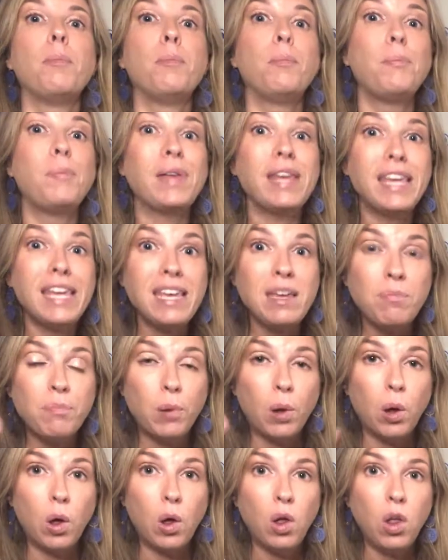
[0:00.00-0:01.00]

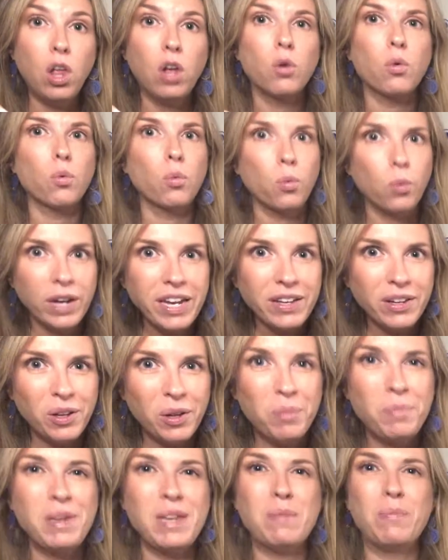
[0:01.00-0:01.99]
people,
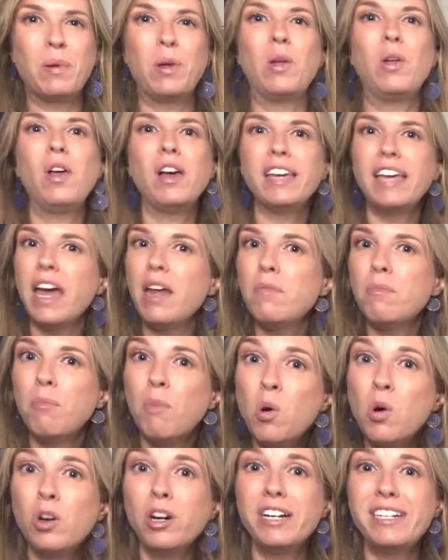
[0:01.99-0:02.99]
real people, get
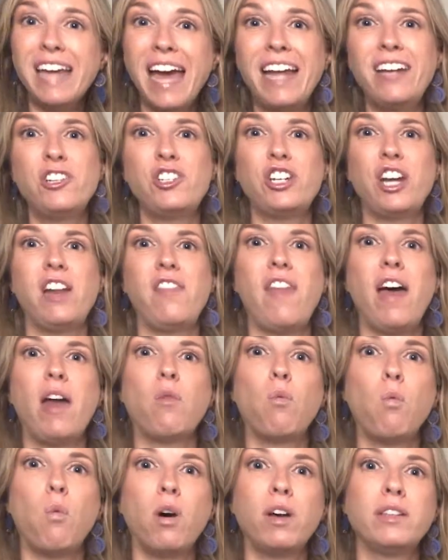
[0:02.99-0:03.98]
more attention
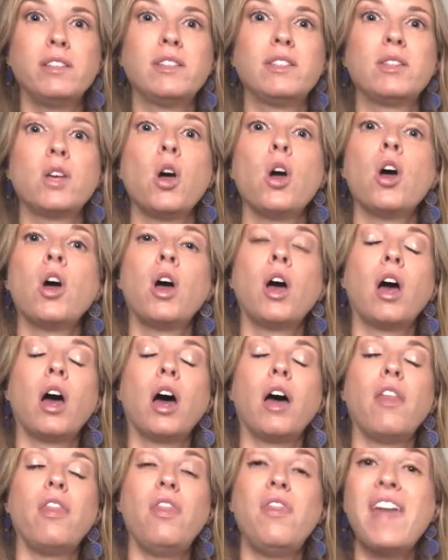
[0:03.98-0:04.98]
than ones
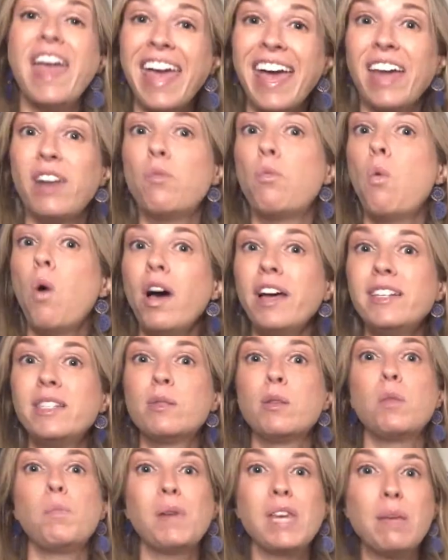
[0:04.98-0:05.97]

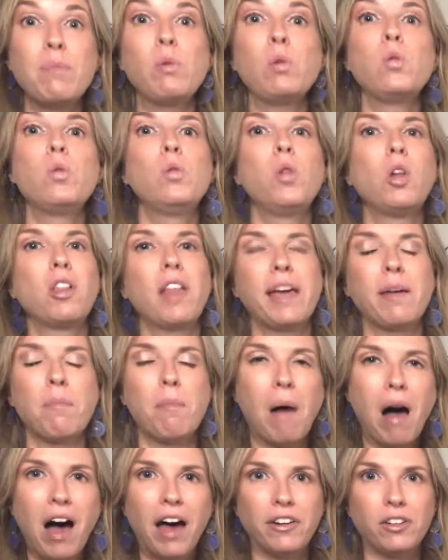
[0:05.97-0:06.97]
with people who look like
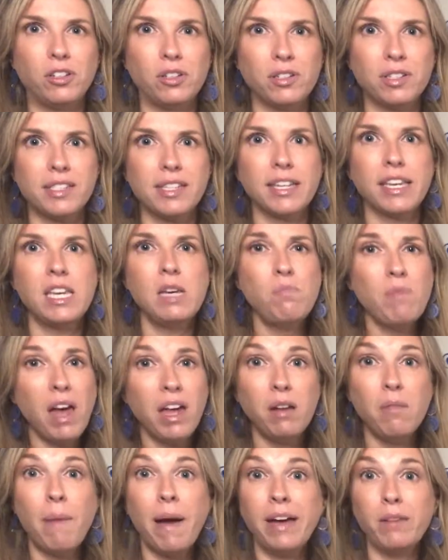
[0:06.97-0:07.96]
models. Keep
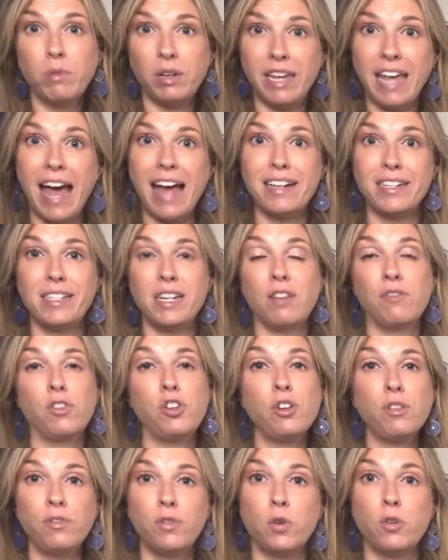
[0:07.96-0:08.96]
that in mind when casting for
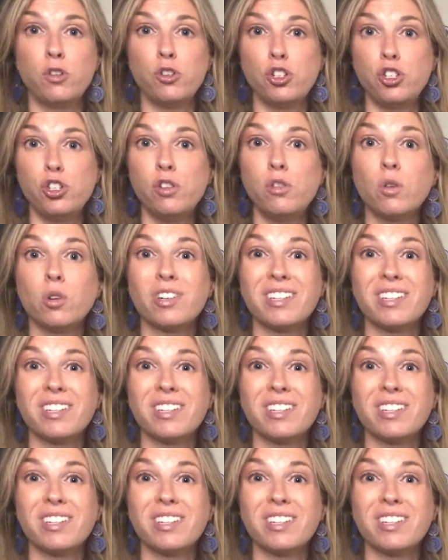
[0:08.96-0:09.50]
your photo shoot or